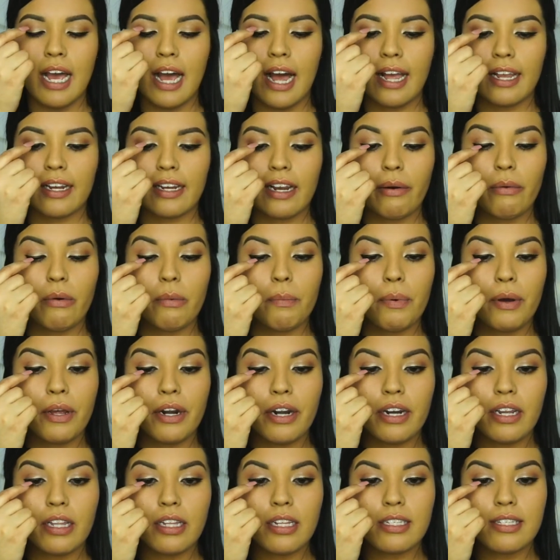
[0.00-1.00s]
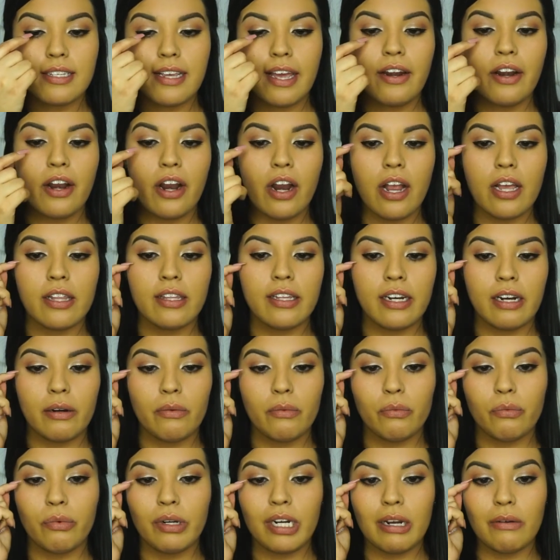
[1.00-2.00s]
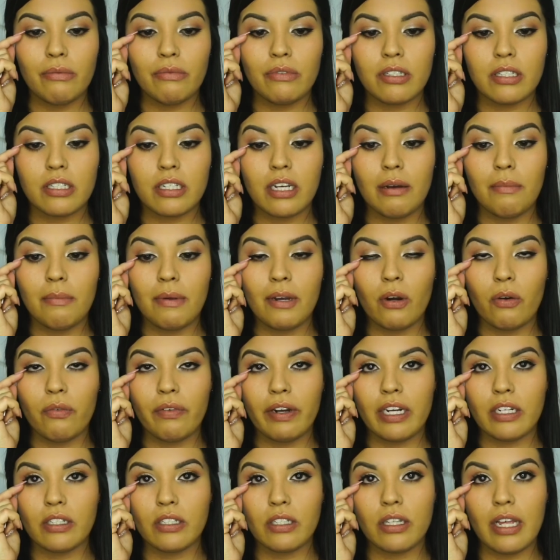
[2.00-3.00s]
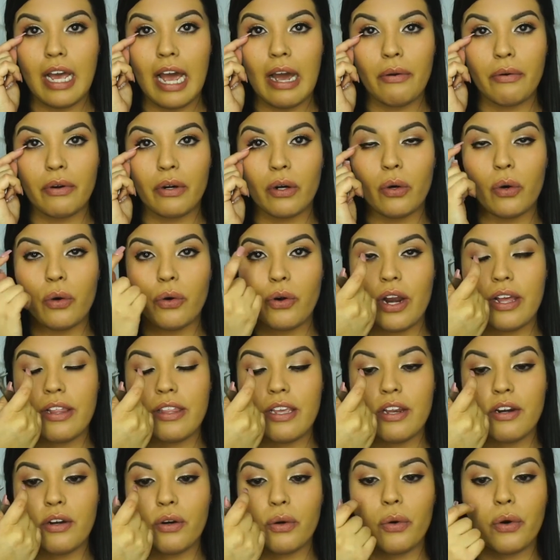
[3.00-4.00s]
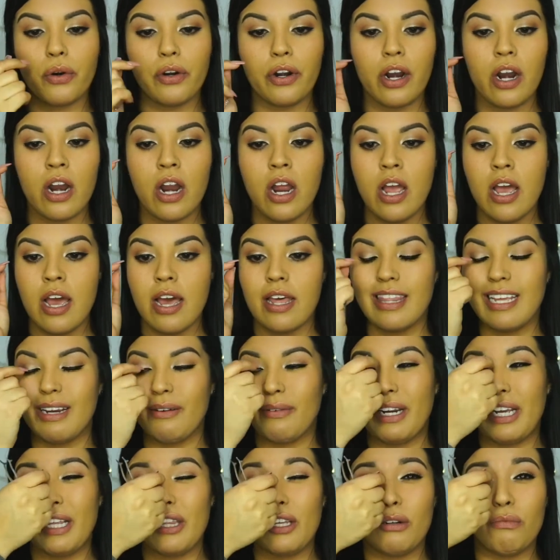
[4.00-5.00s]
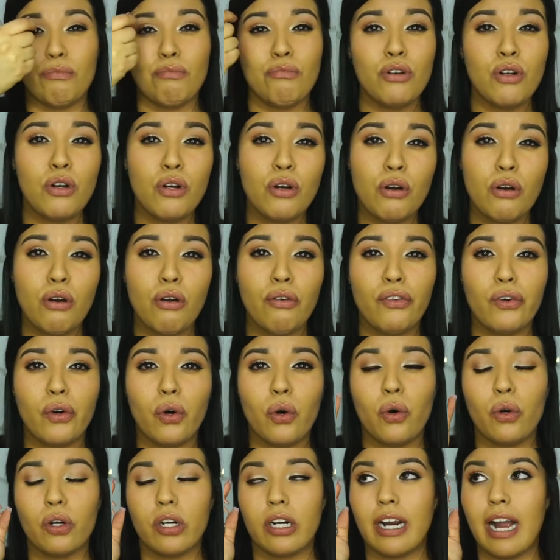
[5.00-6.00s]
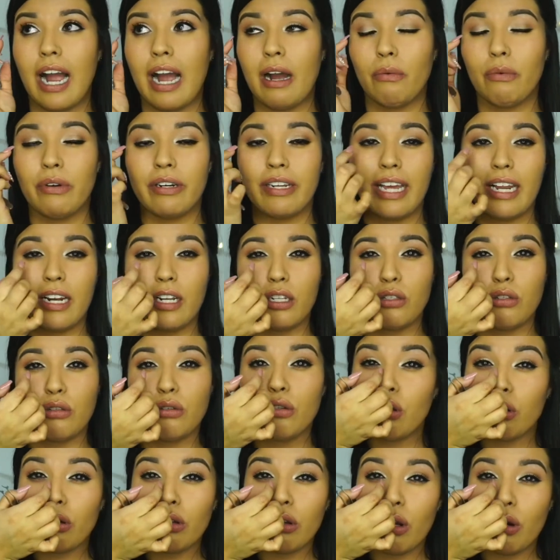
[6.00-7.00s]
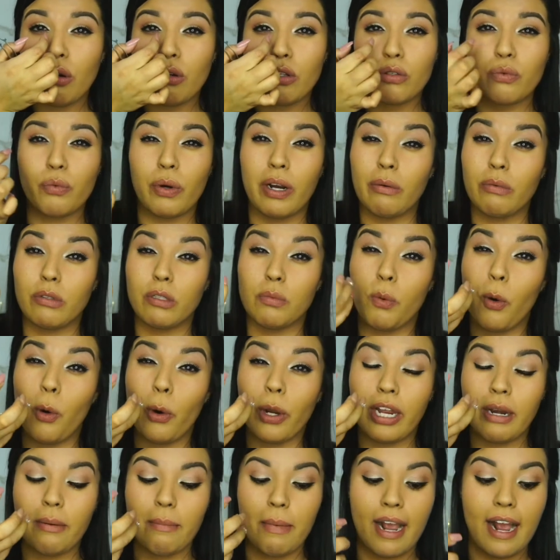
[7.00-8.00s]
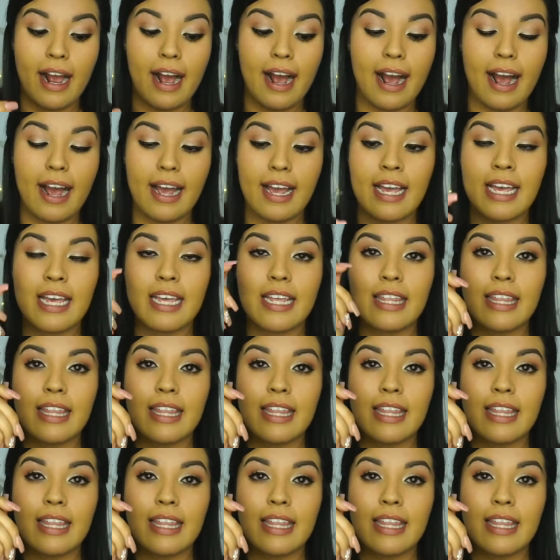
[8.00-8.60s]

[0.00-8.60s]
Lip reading: Like, I would put it in the center, and then when I was coming over here to the outer corner and the inner corner, they would either move, or I would get it too close where it was poking my eye.